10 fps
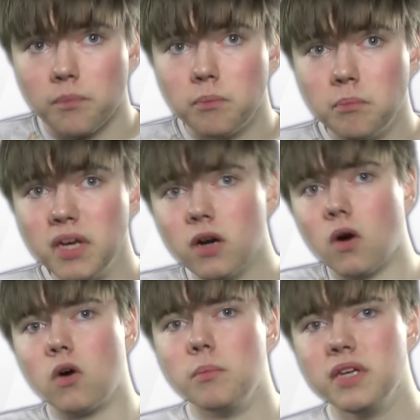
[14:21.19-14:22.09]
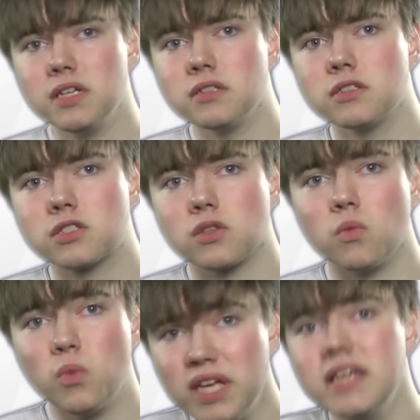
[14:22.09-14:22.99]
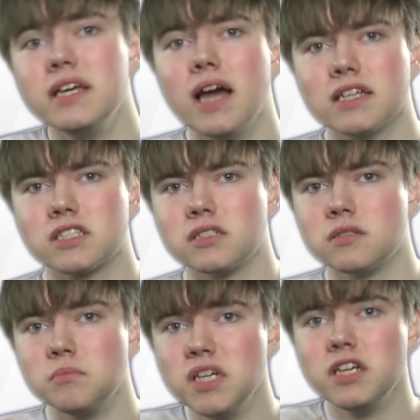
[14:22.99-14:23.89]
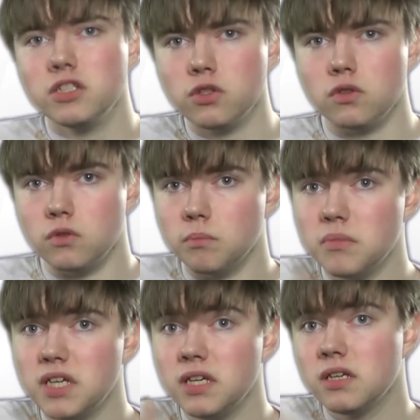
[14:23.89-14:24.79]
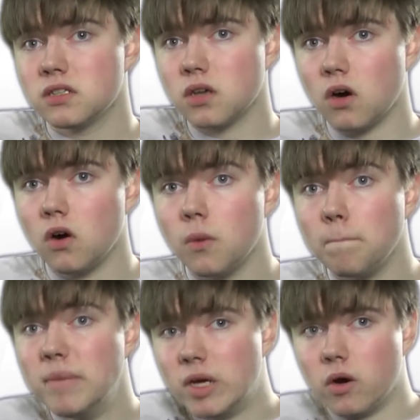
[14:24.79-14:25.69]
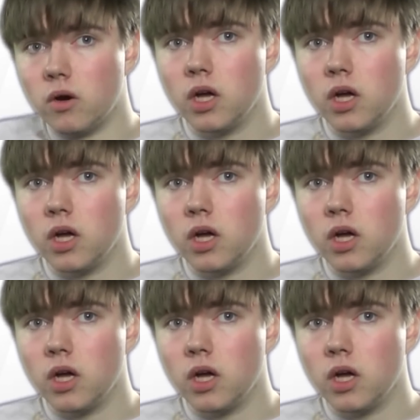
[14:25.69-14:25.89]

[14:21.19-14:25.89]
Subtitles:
Miho means we, as in me and you. Mi, do, miho.